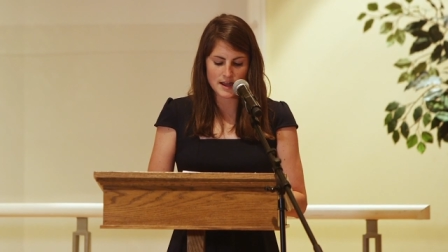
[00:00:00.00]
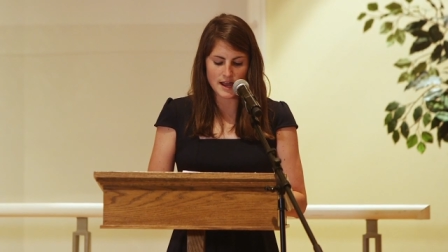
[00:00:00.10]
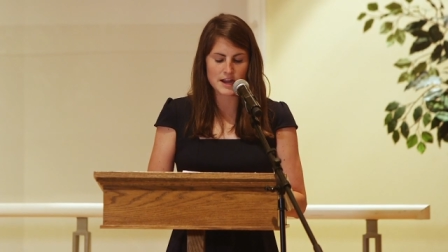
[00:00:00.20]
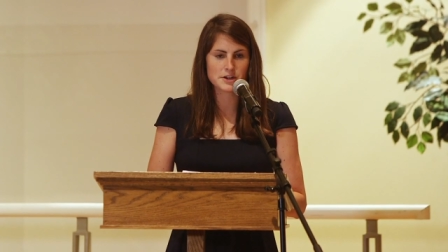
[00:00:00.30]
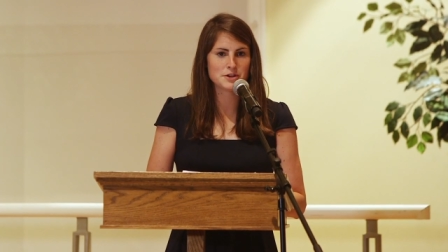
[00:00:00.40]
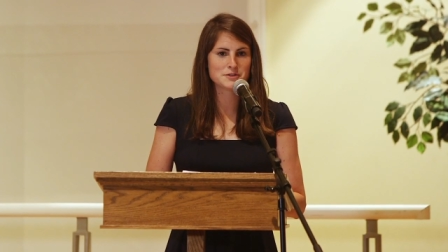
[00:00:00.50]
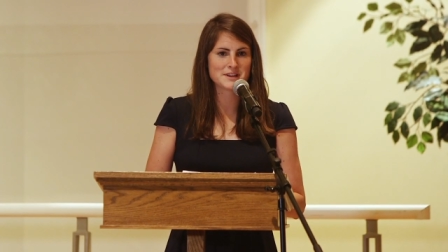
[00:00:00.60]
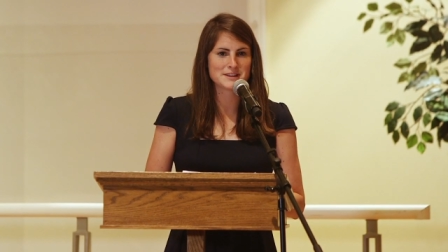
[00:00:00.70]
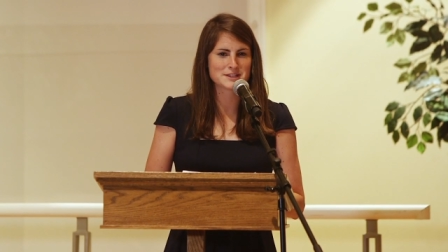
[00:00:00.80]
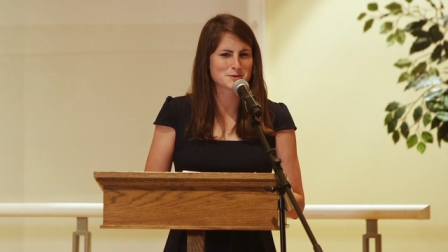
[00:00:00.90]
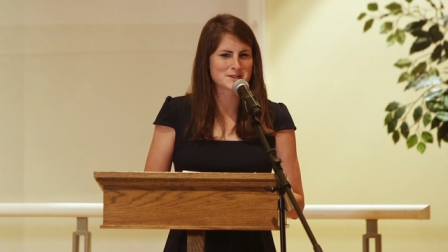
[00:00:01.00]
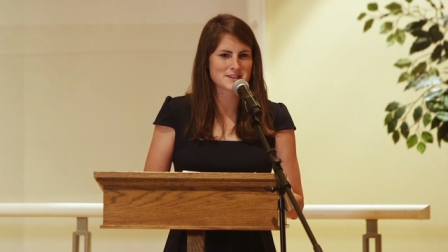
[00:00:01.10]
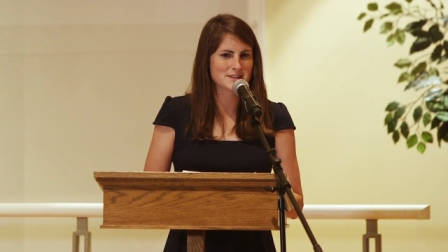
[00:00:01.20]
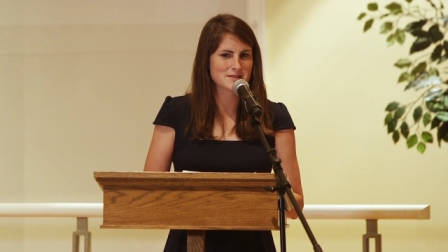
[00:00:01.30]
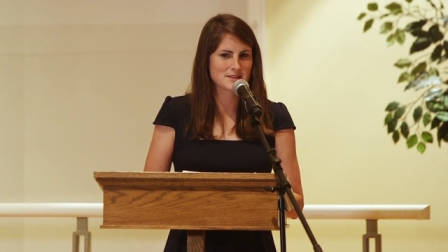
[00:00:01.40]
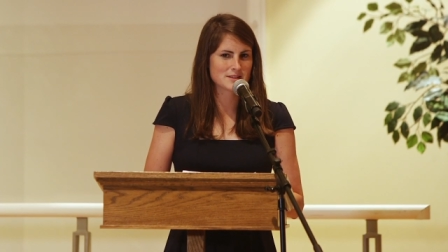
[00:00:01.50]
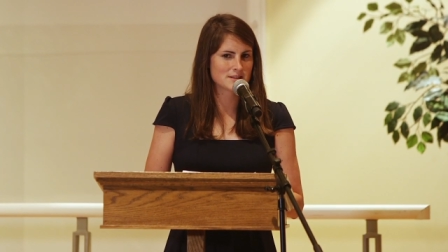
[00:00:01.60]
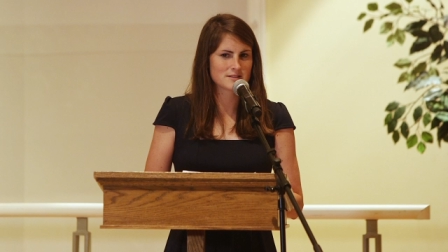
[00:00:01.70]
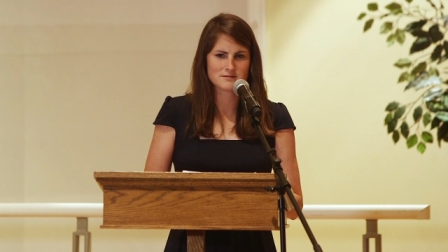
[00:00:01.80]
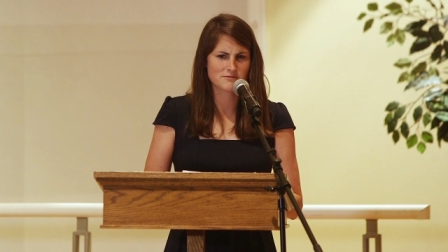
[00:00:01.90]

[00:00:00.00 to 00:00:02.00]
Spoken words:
I knew that this wasn't the